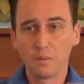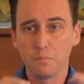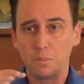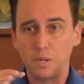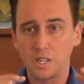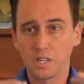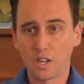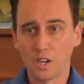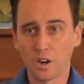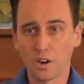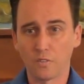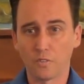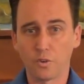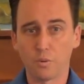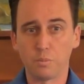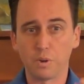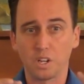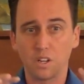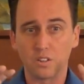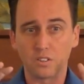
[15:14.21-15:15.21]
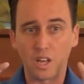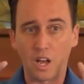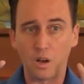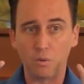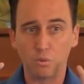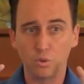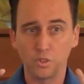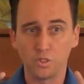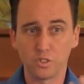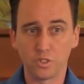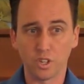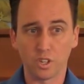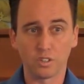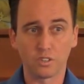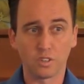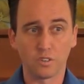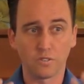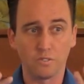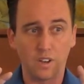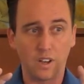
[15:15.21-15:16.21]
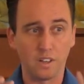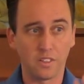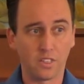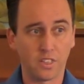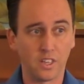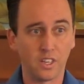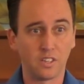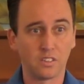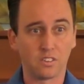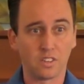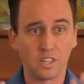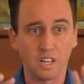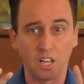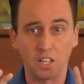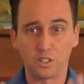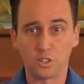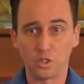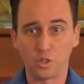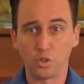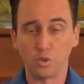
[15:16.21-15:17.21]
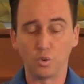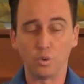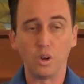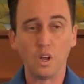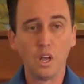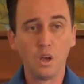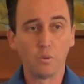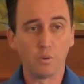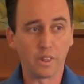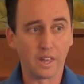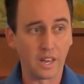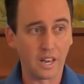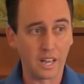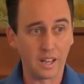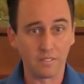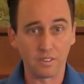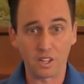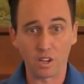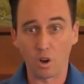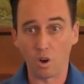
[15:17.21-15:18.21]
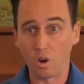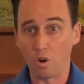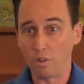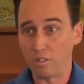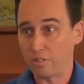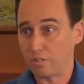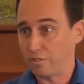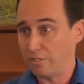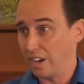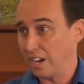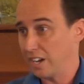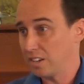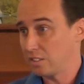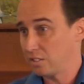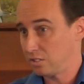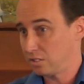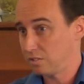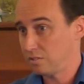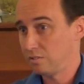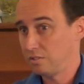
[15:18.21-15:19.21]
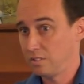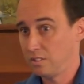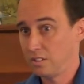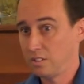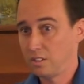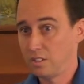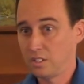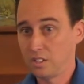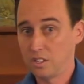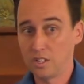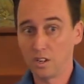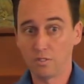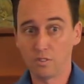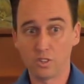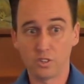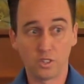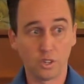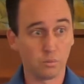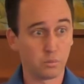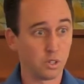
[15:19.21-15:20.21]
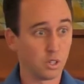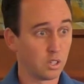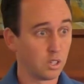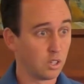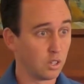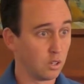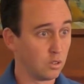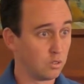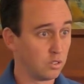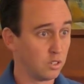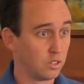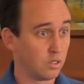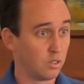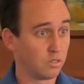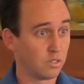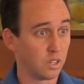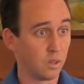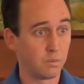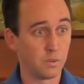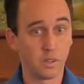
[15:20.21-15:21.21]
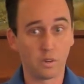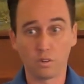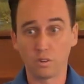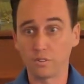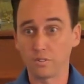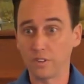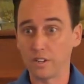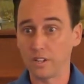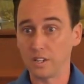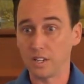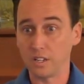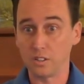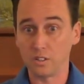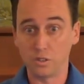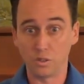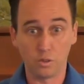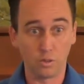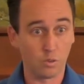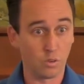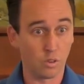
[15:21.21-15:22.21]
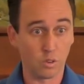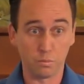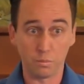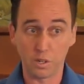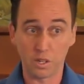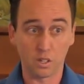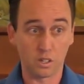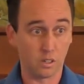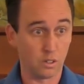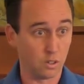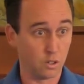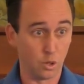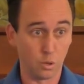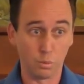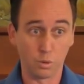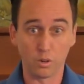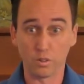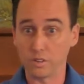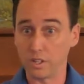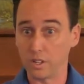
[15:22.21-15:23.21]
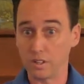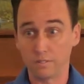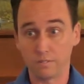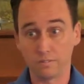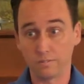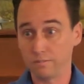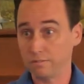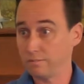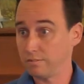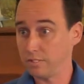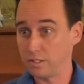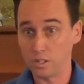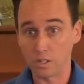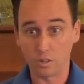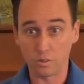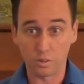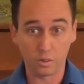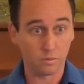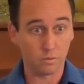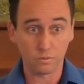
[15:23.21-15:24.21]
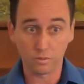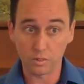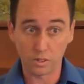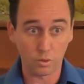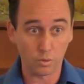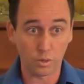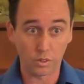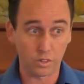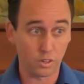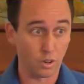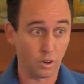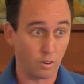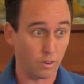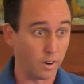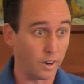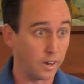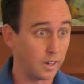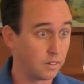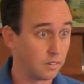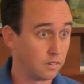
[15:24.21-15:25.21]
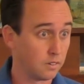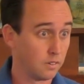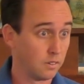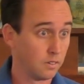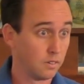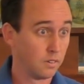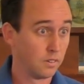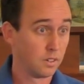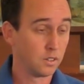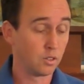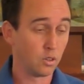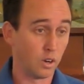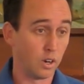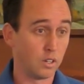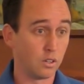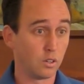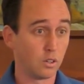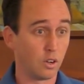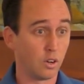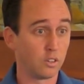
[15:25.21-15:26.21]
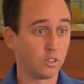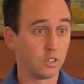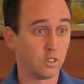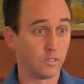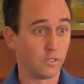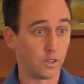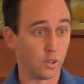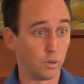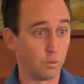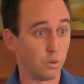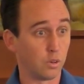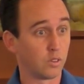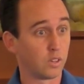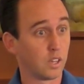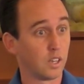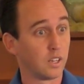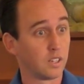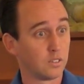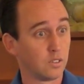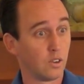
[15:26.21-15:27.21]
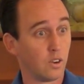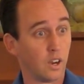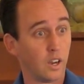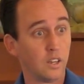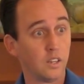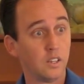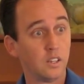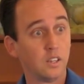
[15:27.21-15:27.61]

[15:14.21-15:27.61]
be careful because I will justify things that I do without having all the facts. You ever jump to conclusions on something and only find out you are the big goober that, you know, it, it wasn't all right? It's all right. You can call yourself a goober, okay? It's all right.